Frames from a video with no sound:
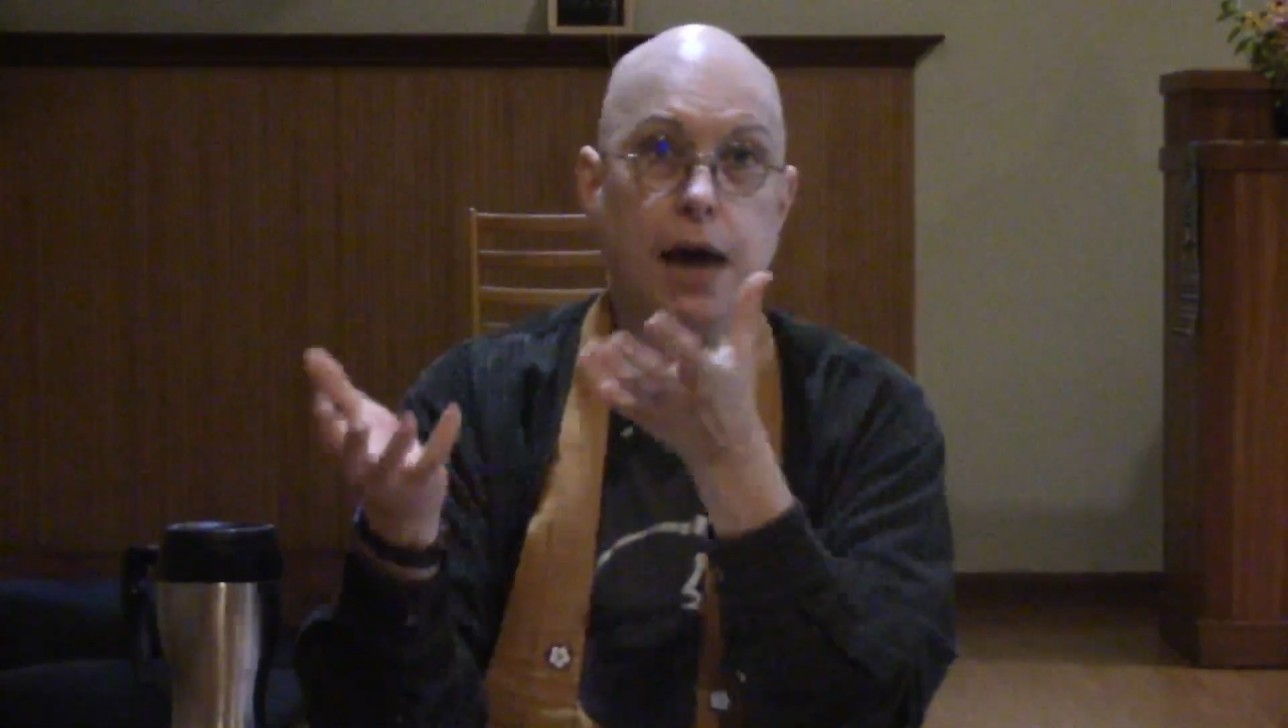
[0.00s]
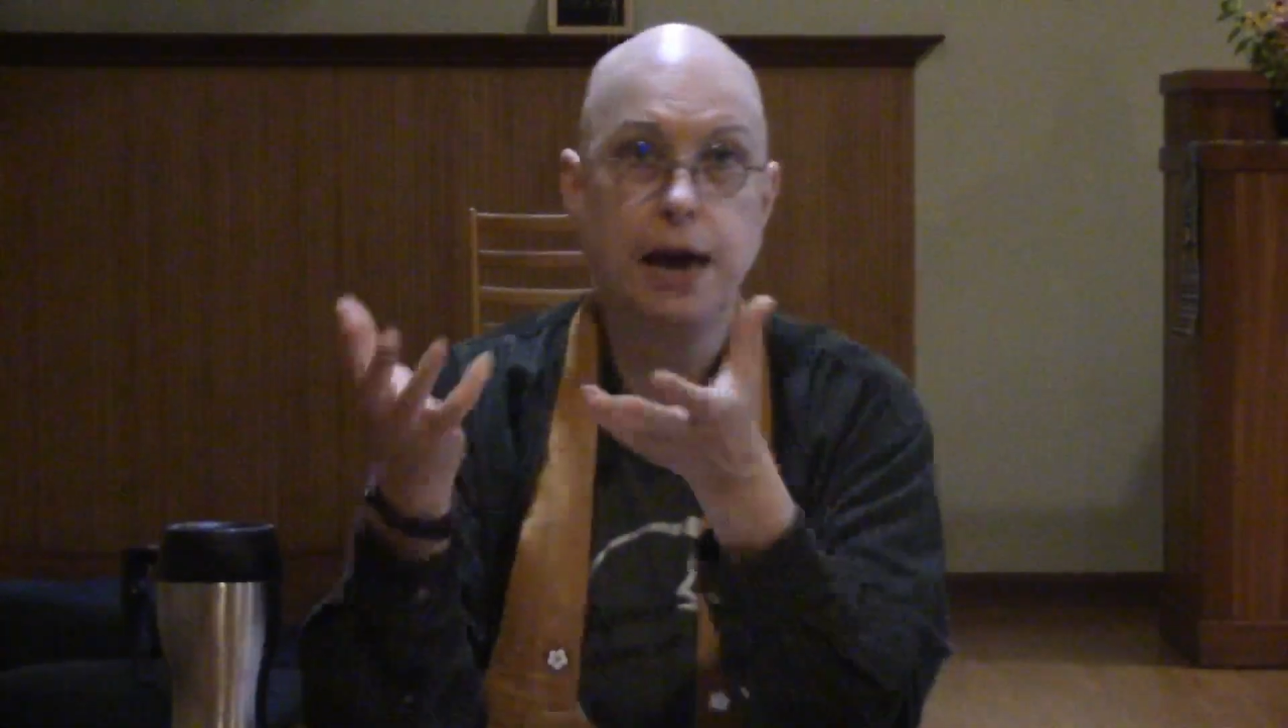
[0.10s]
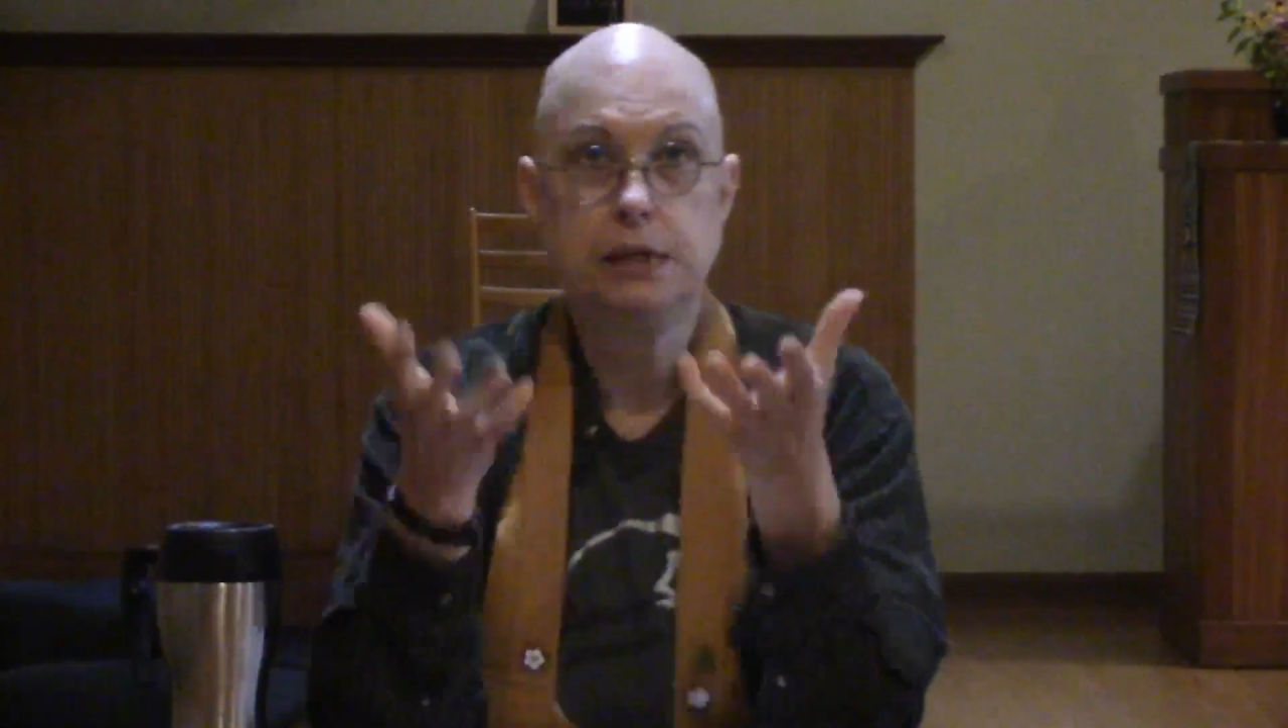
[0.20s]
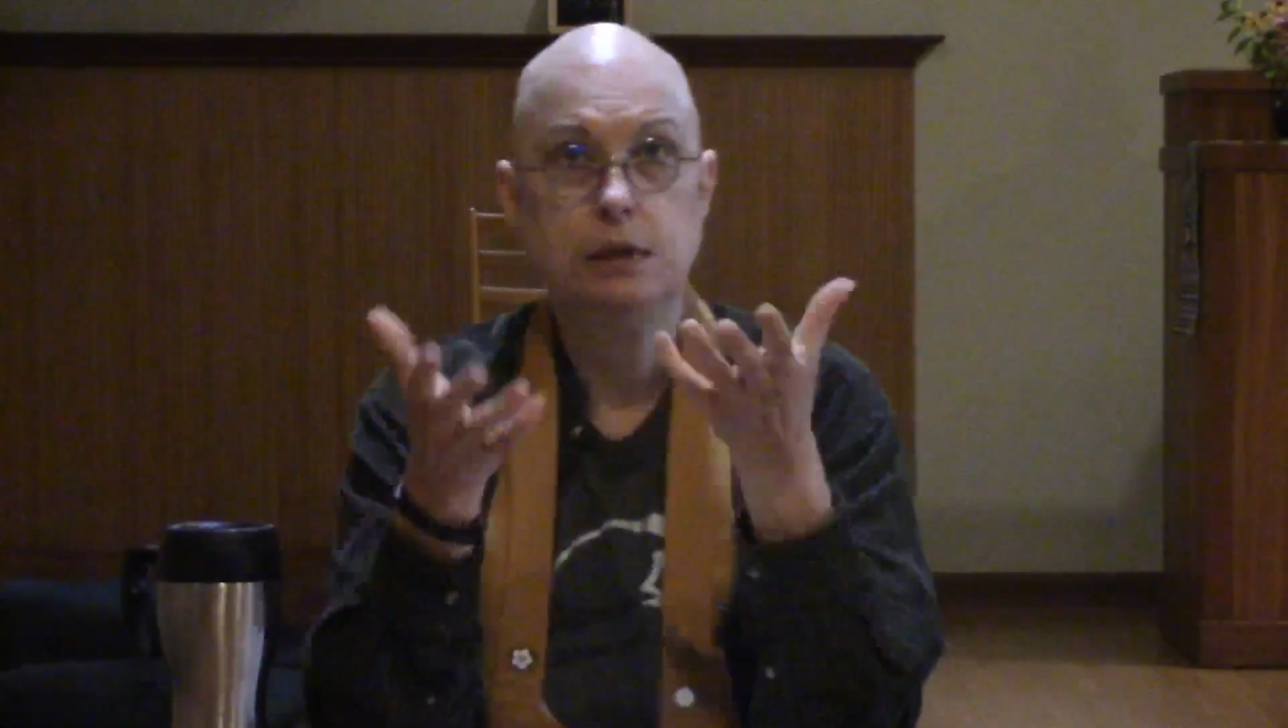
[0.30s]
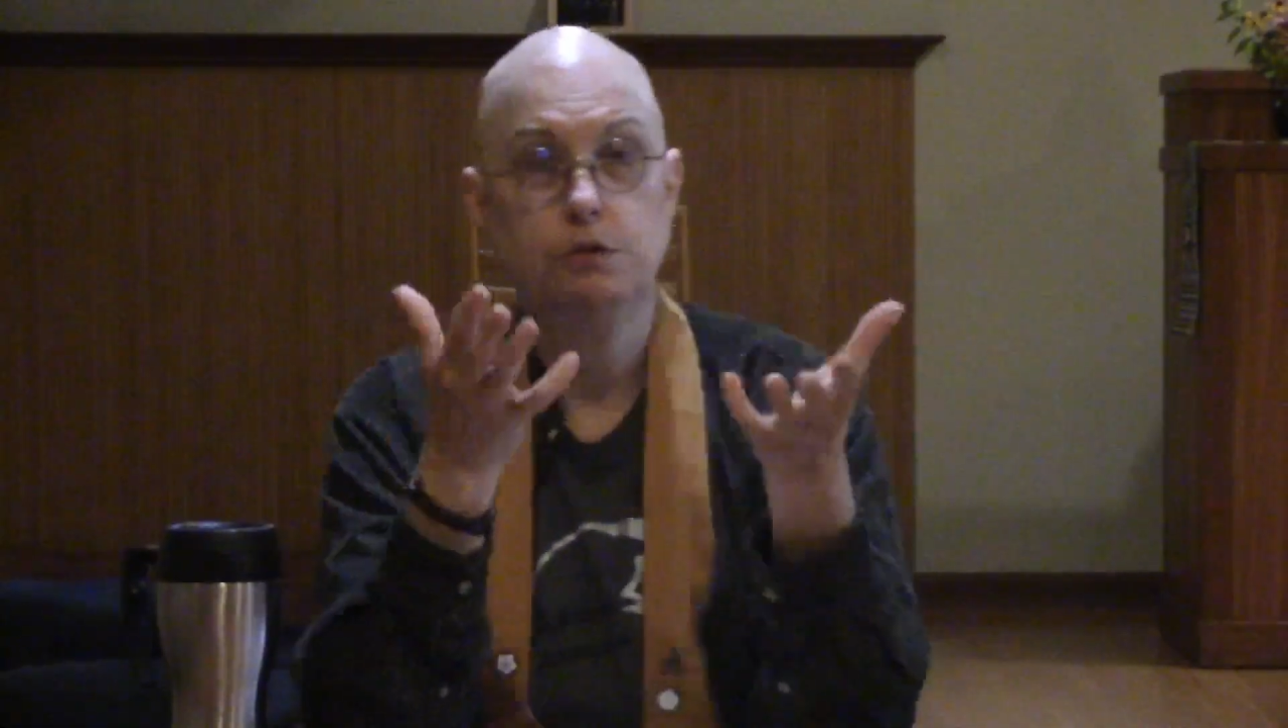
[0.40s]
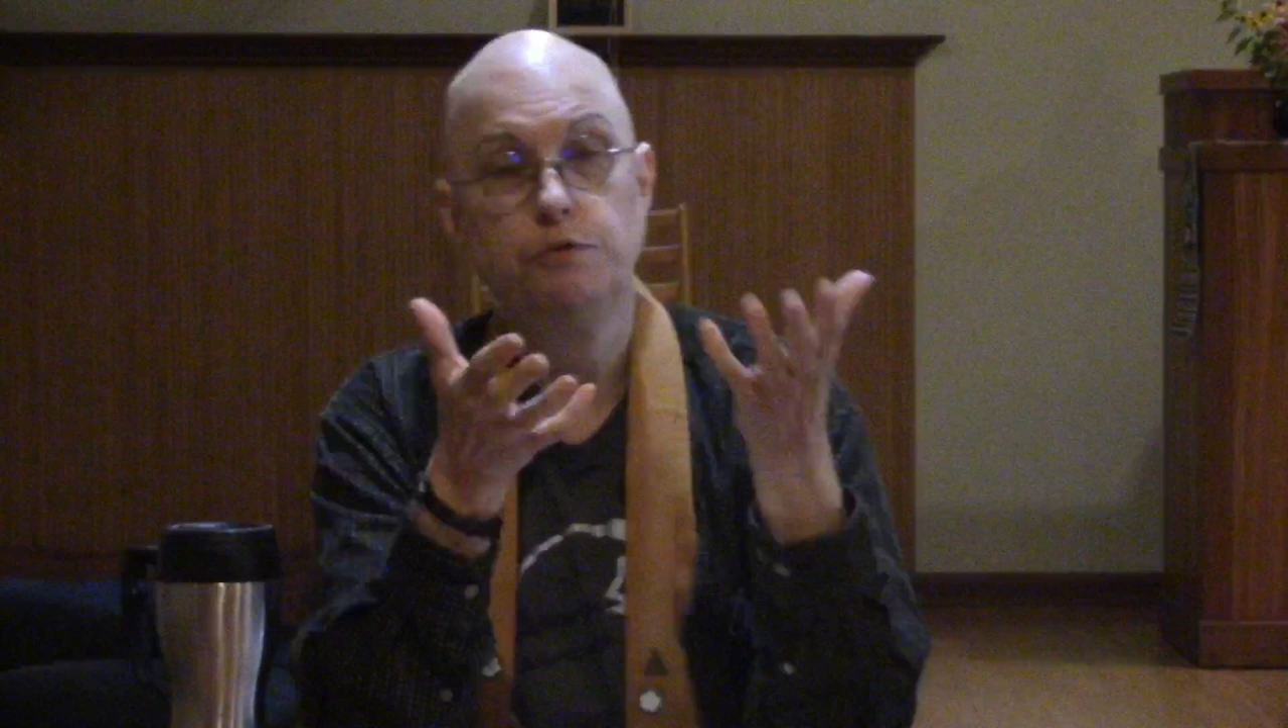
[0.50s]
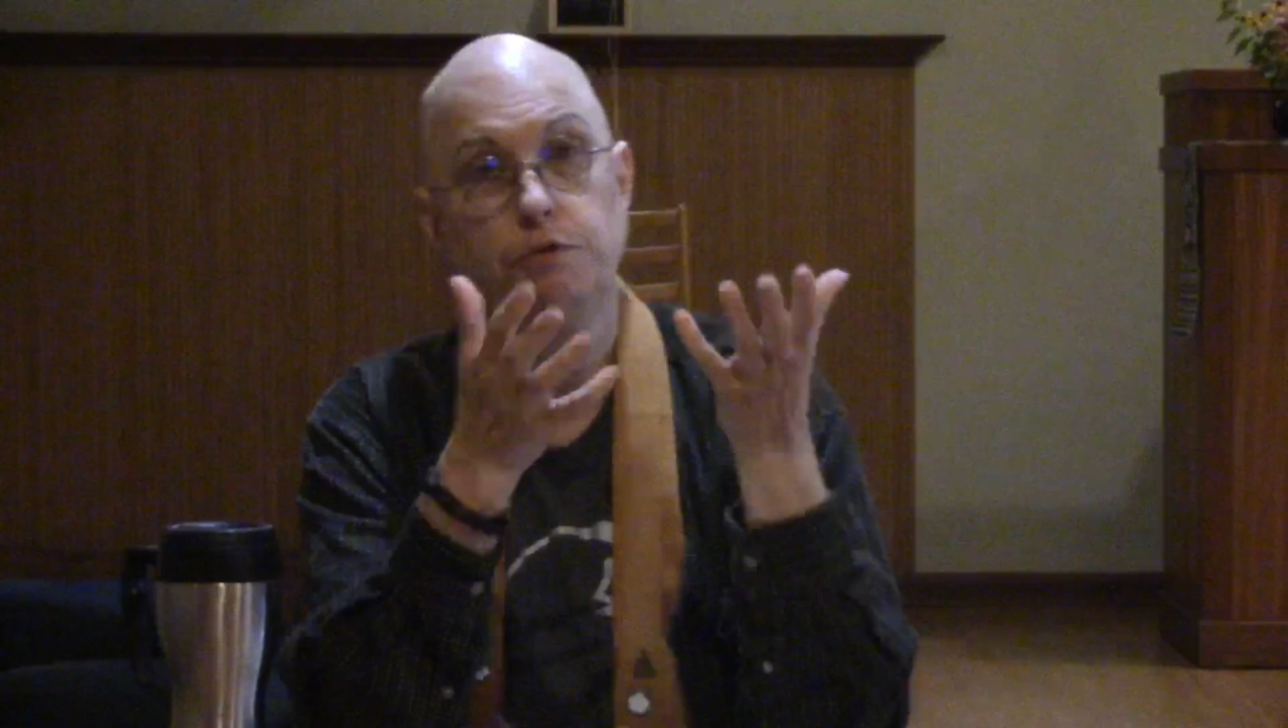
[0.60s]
active